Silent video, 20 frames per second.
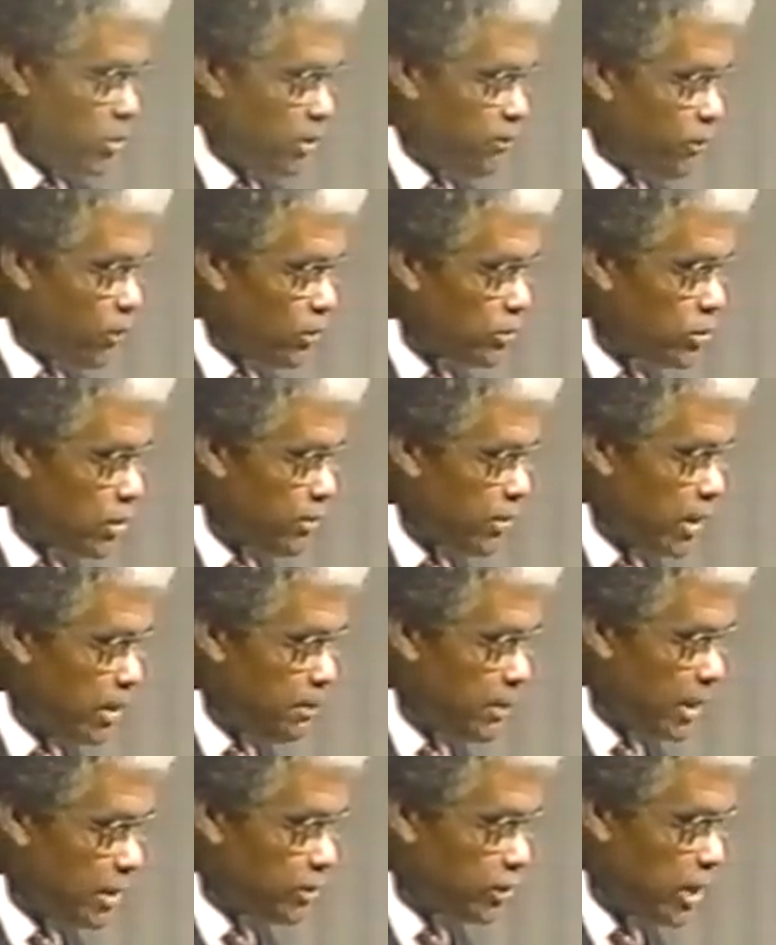referred to
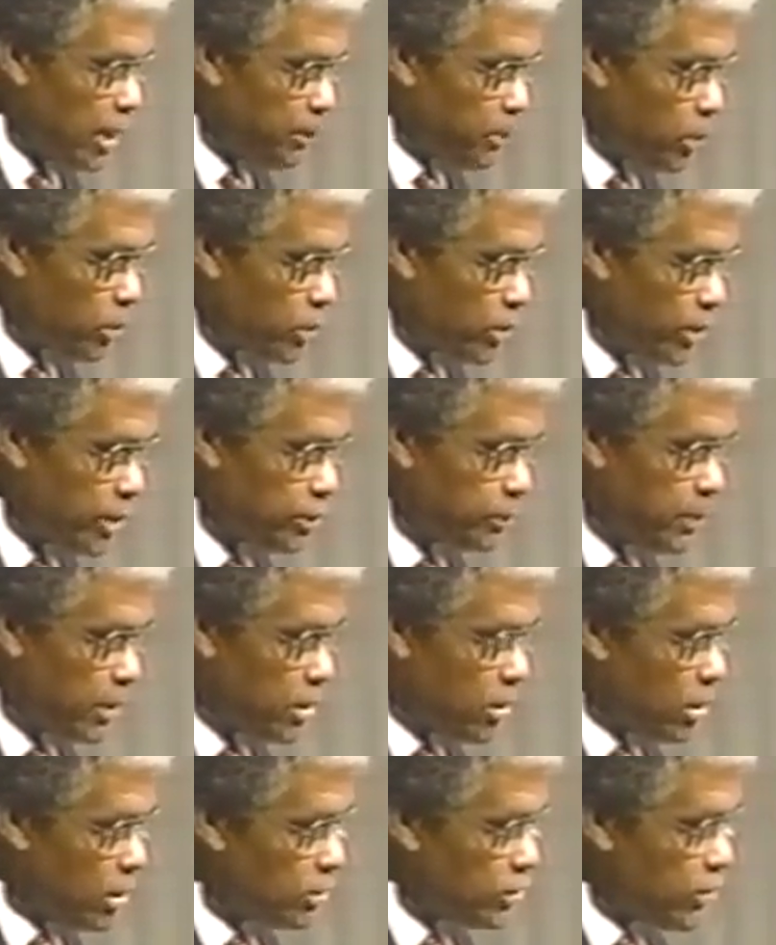them as hypocrites
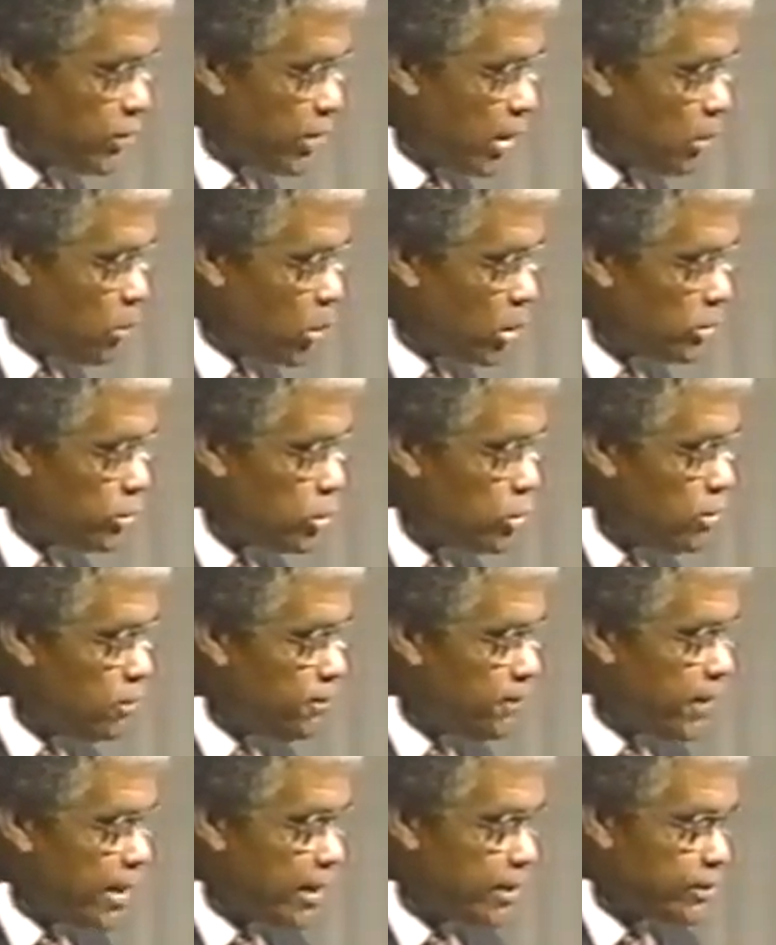because they were two
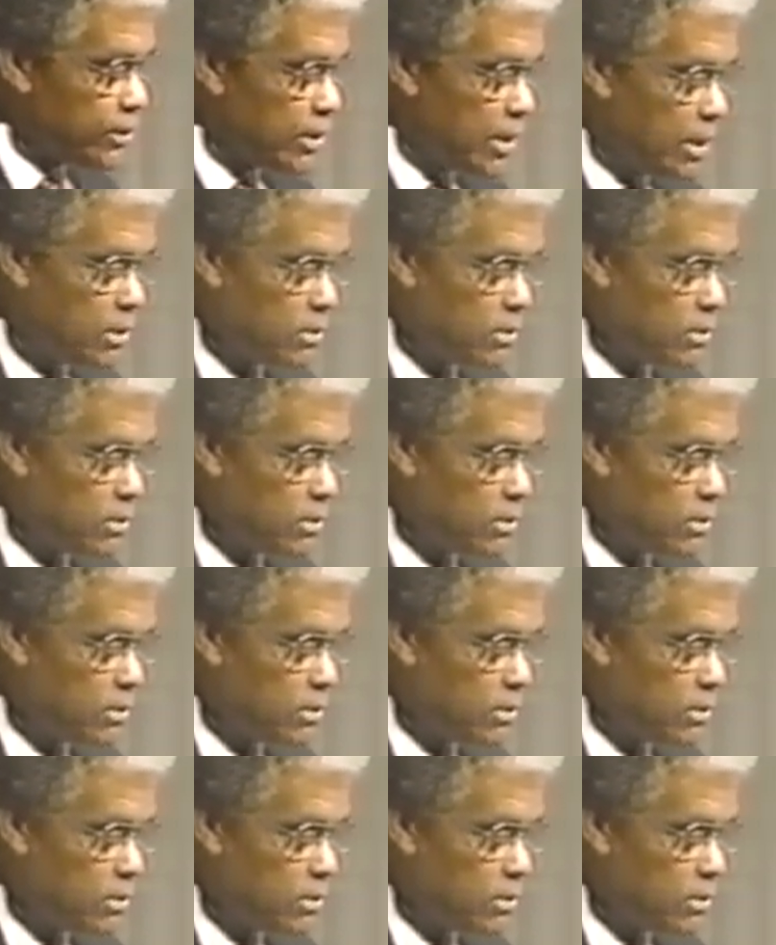faced